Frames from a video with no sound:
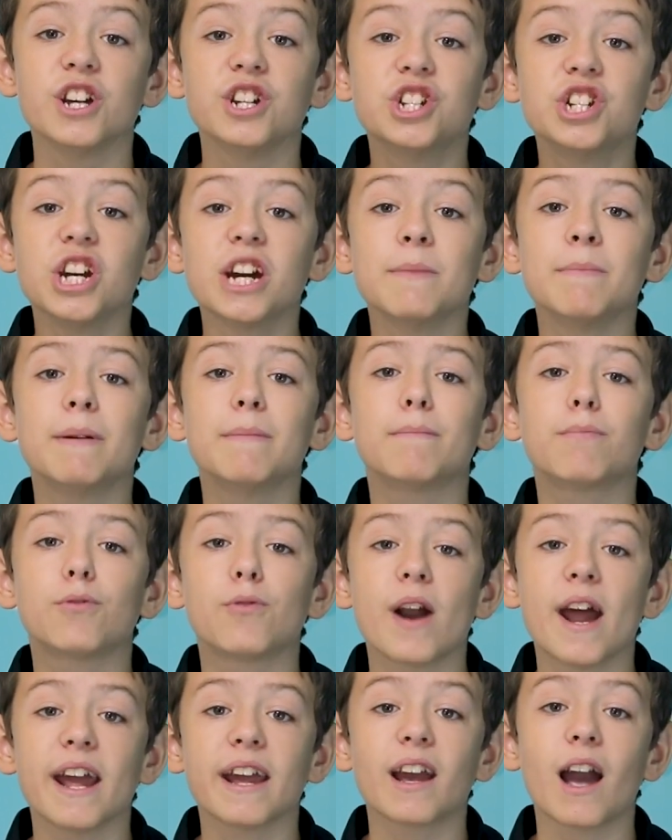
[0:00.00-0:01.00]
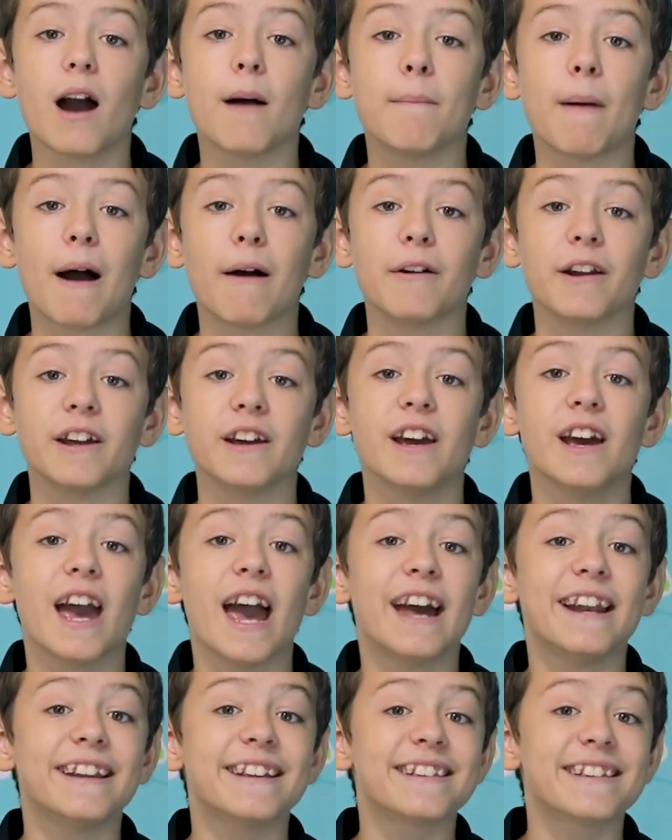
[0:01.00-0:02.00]
She had been praying about it
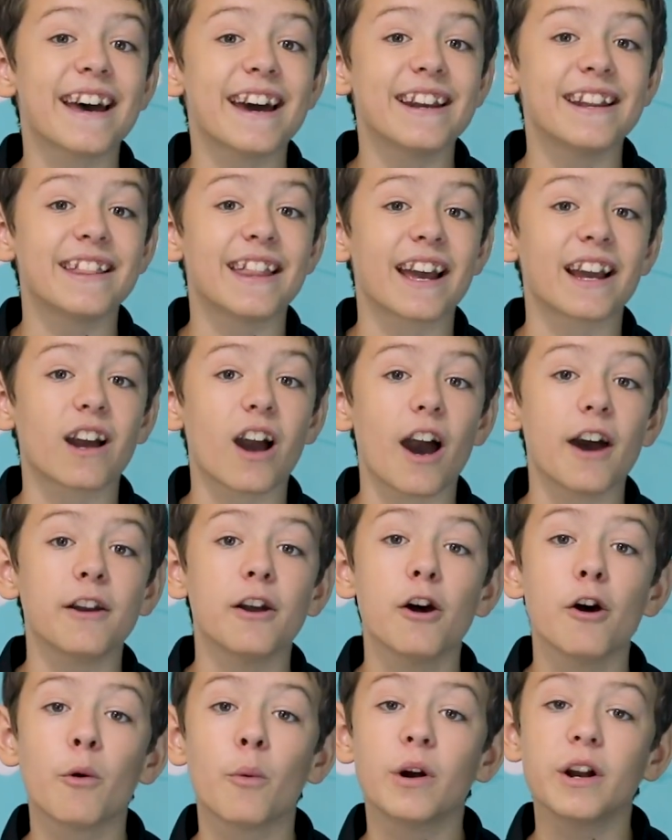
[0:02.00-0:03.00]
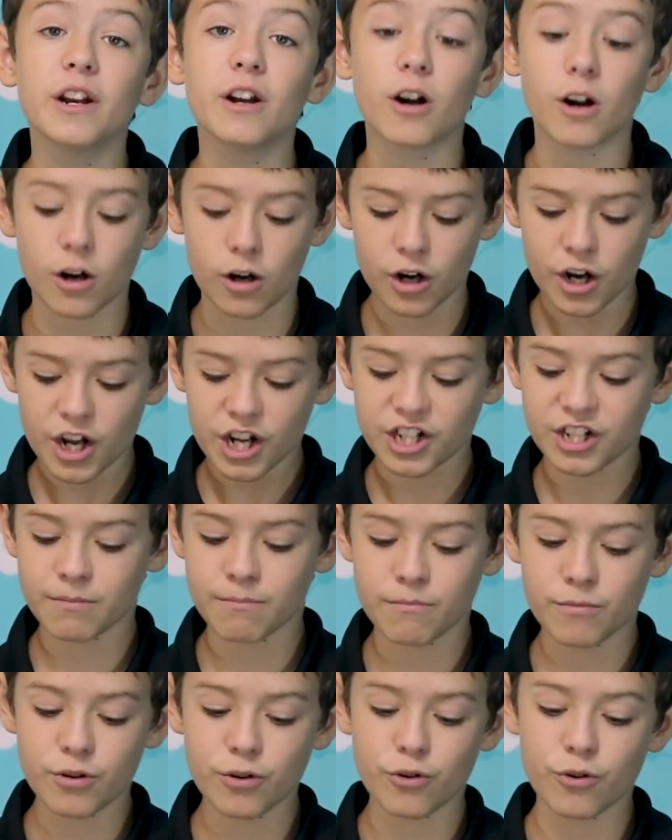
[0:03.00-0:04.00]
and decided that God wanted her to
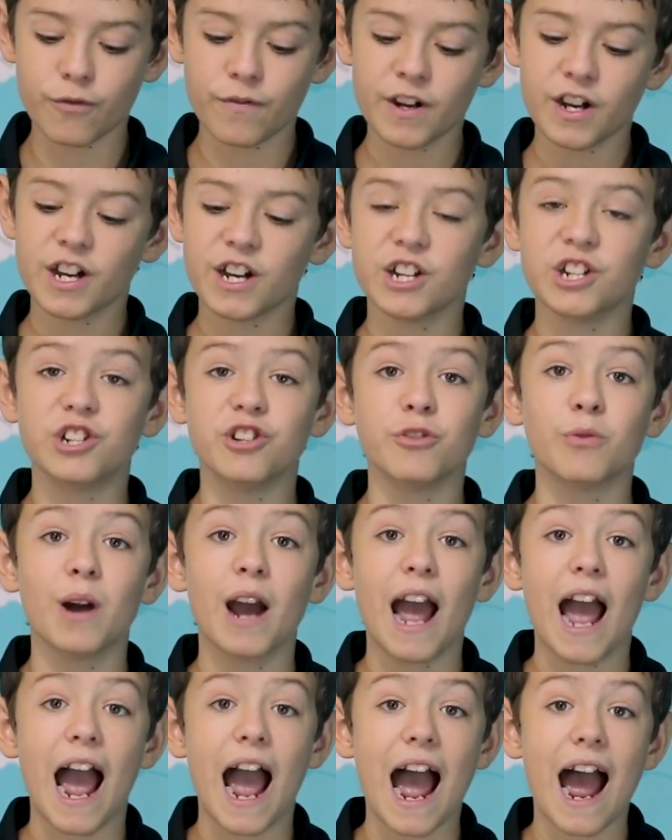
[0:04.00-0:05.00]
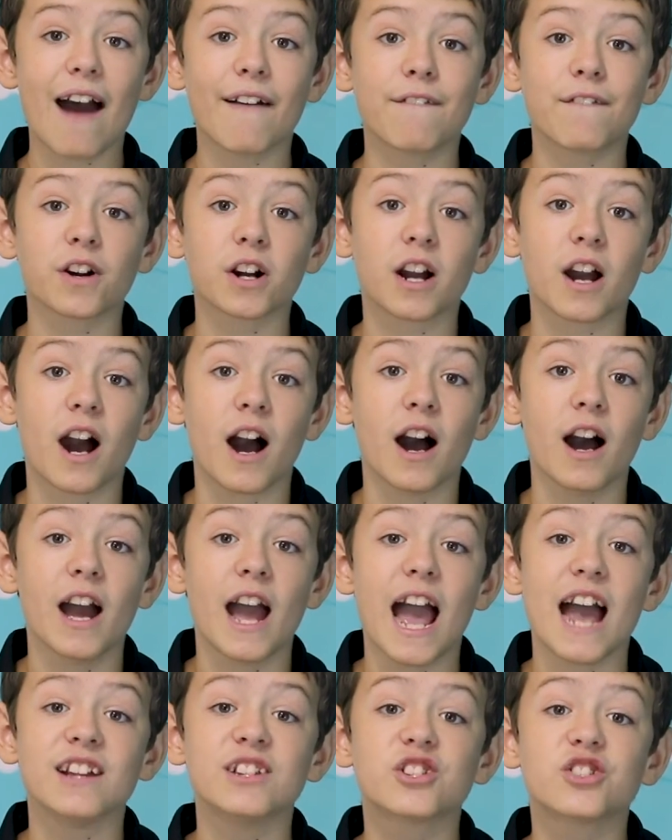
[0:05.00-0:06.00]
move to Africa
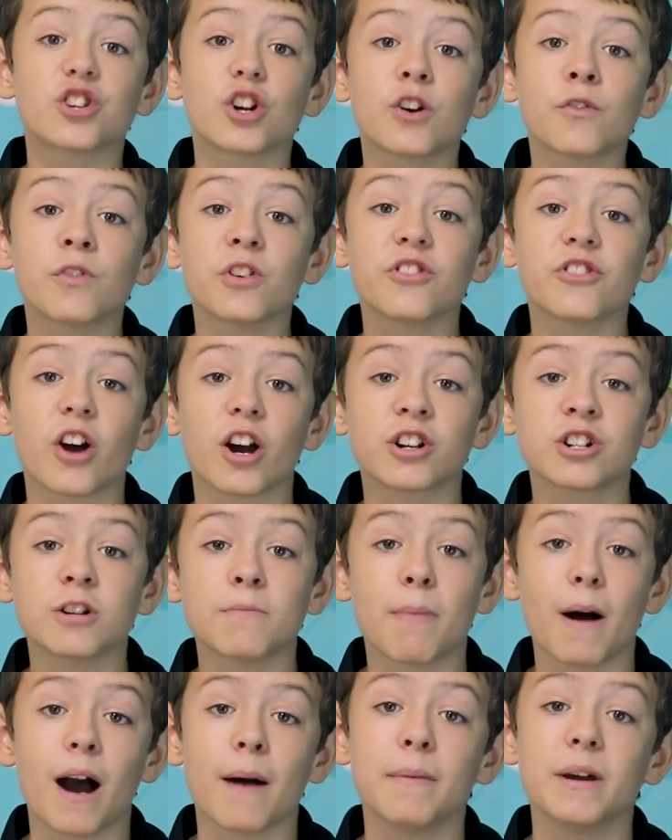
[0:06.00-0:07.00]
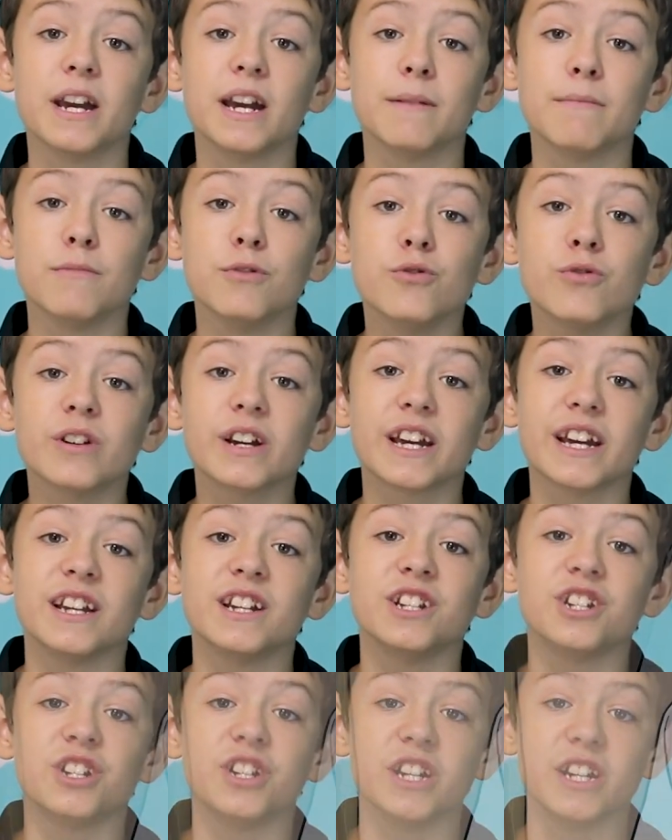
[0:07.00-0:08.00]
and serve with Dr. Bob in
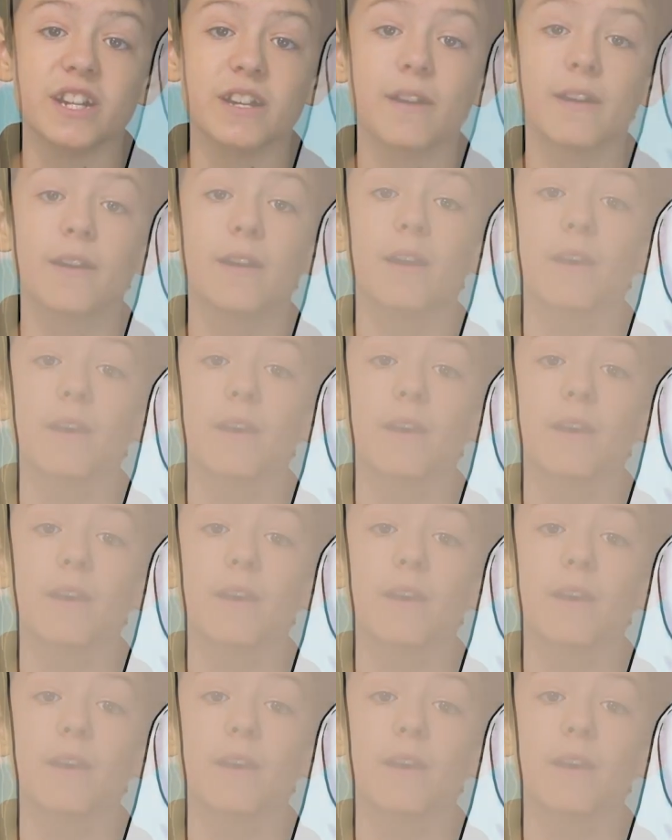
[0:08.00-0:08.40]
Mukinge.